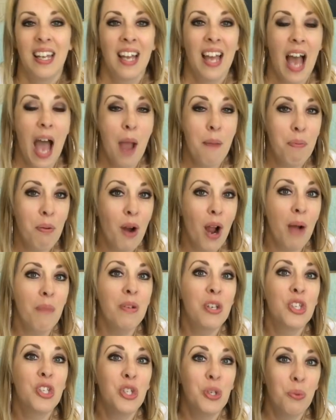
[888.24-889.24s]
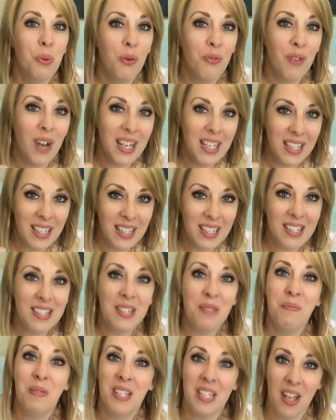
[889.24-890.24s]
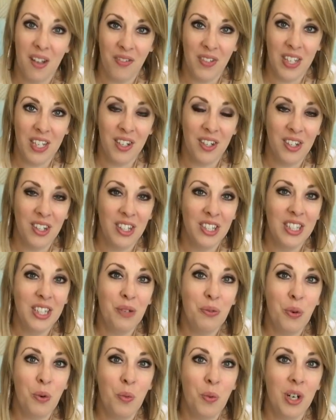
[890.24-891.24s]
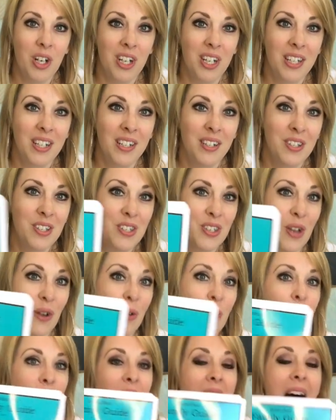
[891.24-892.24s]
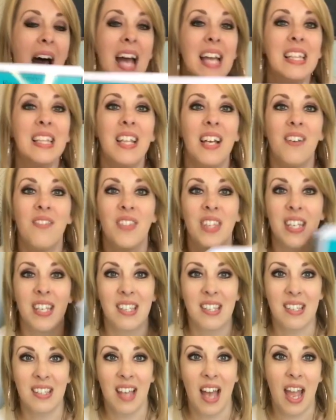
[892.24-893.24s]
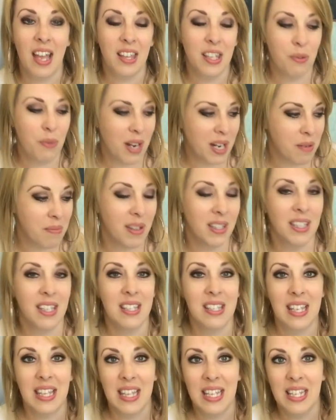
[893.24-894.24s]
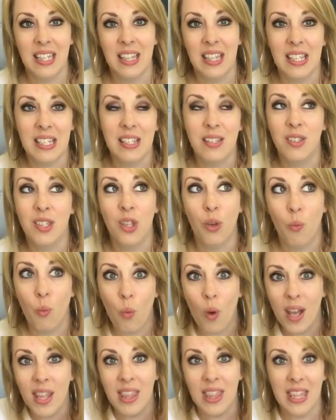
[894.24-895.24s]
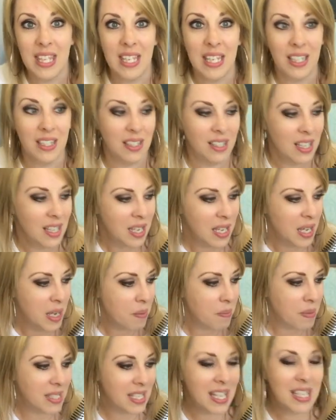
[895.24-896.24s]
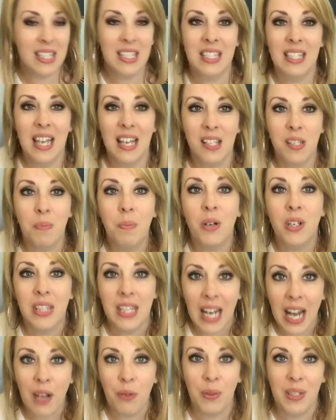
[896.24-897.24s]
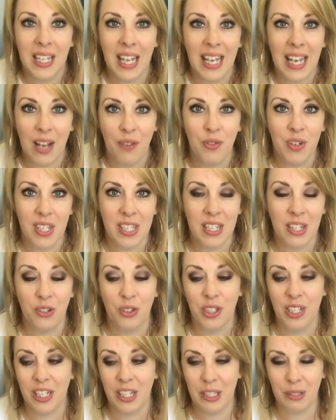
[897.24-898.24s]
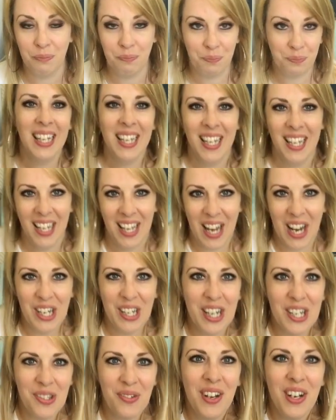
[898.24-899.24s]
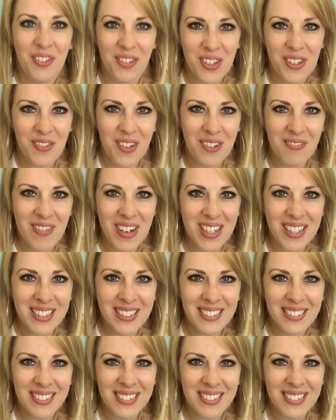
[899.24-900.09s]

I promise you will find some stuff in here that will work. So I love this, highly recommend this. I think this is the one thing besides the textbook that I would get every single year. Are you guys ready for the fun part?